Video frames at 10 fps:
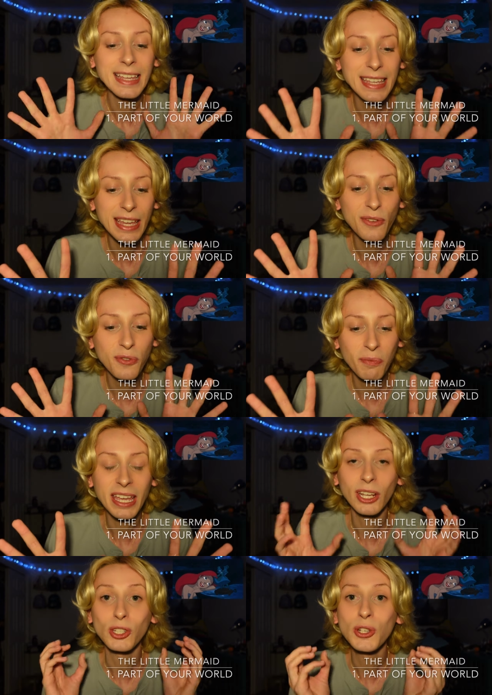give
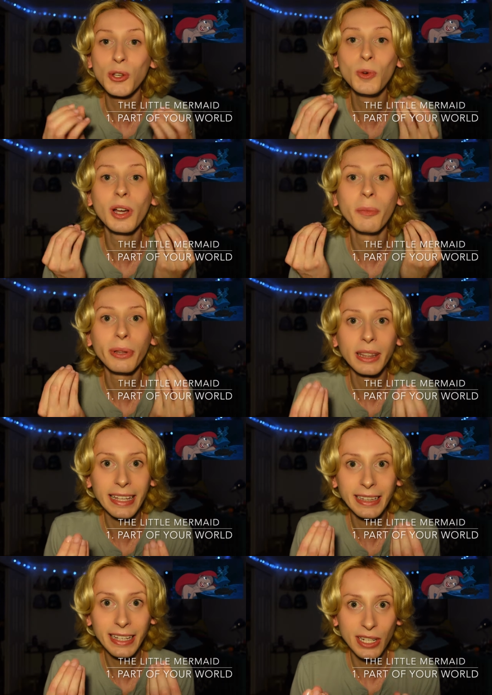me two
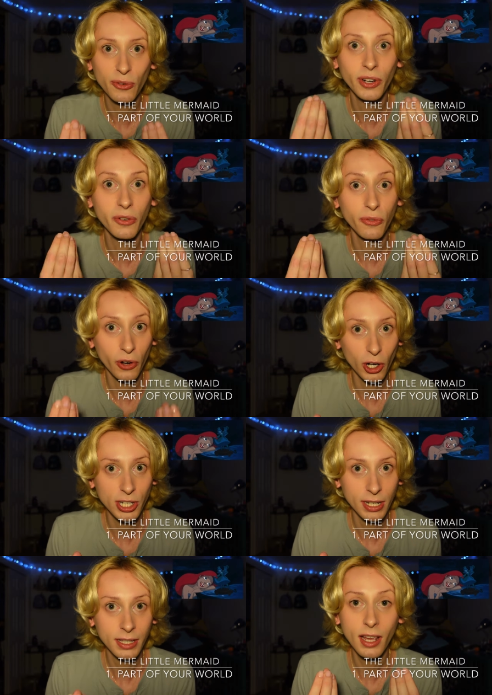completely different
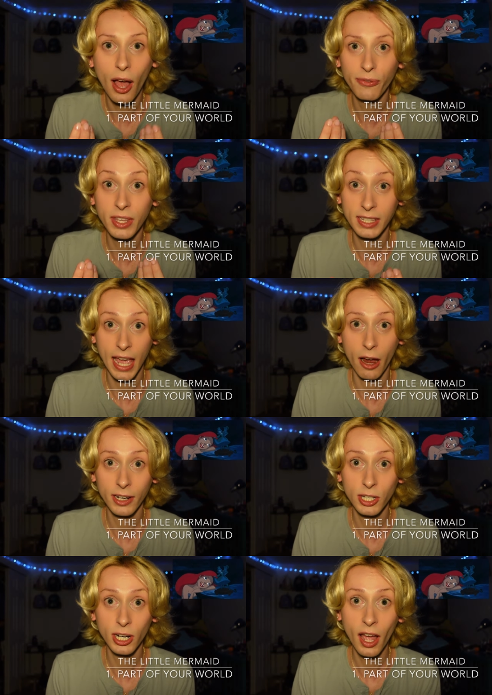versions of this
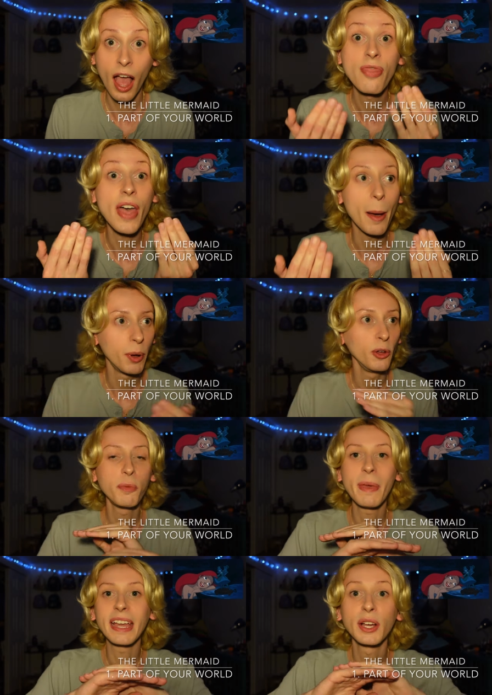character that
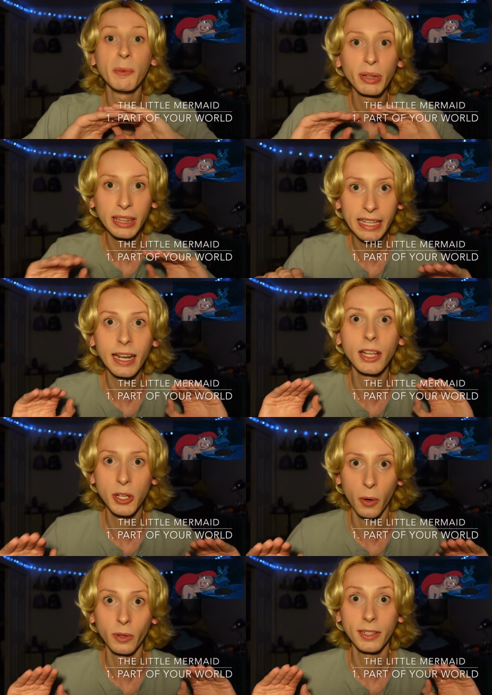both make complete and
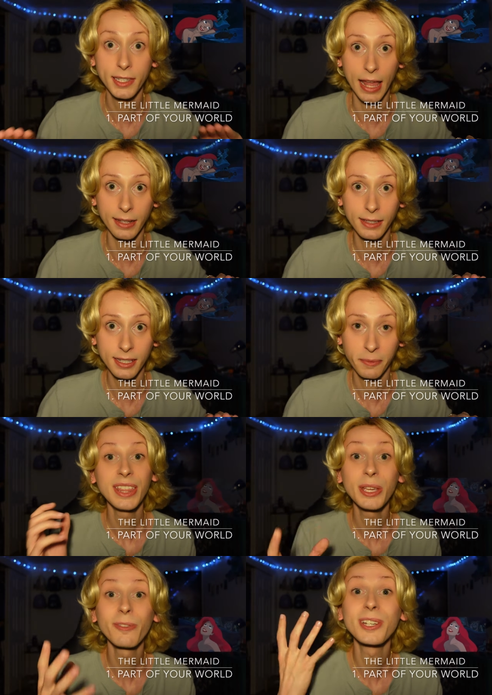total sense.
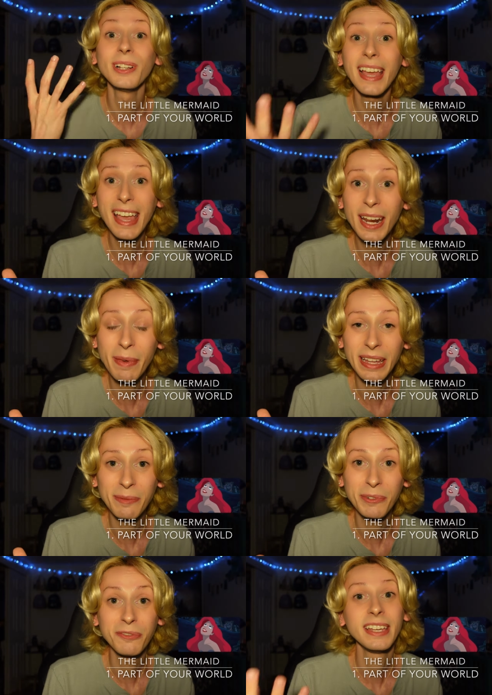In the original
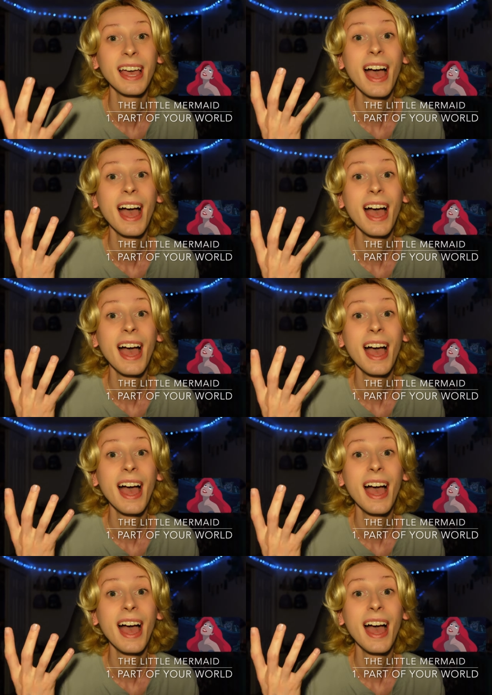animated movie,